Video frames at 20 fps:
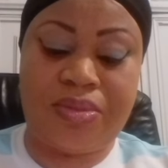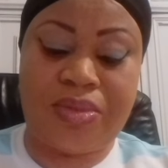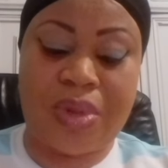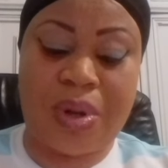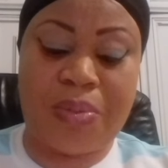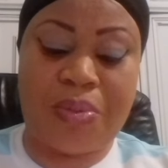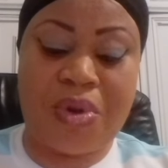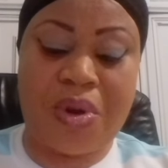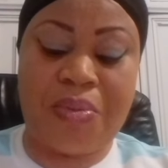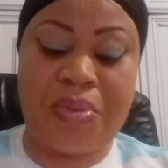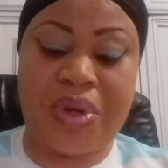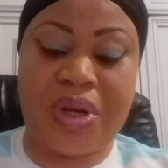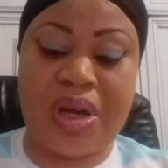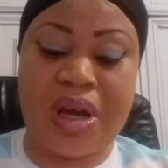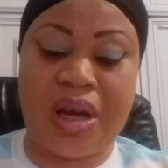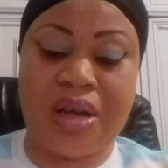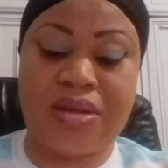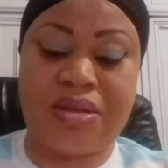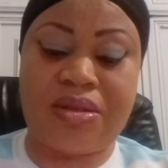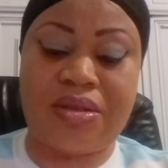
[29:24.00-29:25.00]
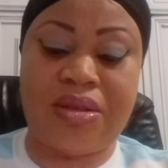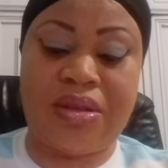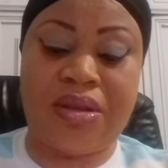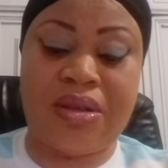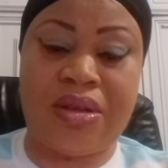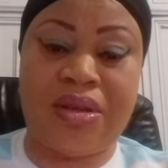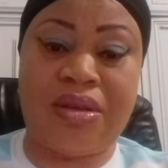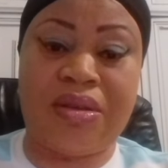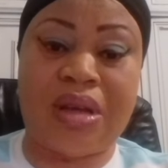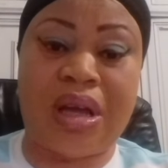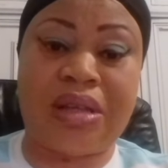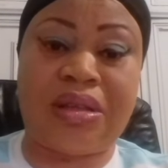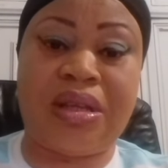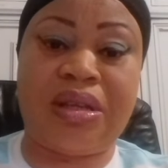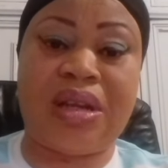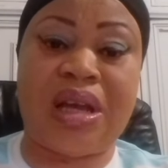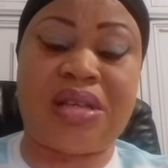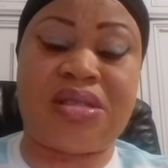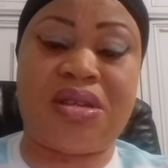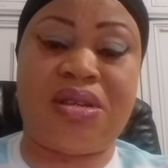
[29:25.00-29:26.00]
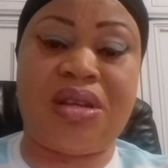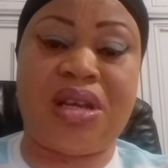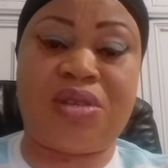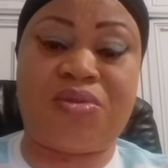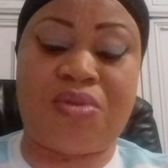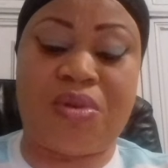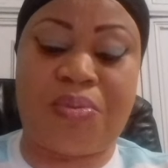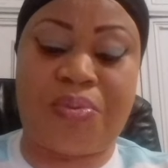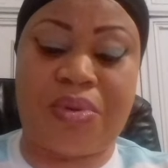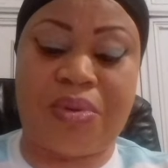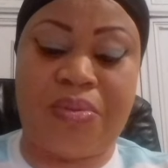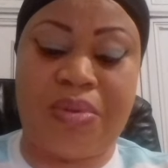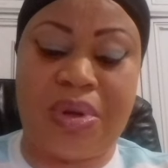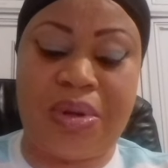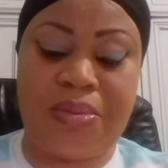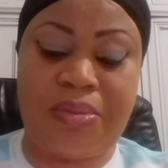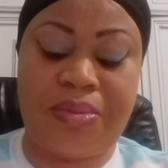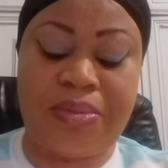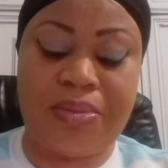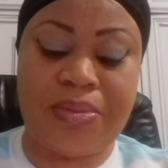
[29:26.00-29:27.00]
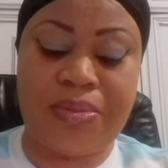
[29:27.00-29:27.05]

I'm coming, guys. I think there's a network problem.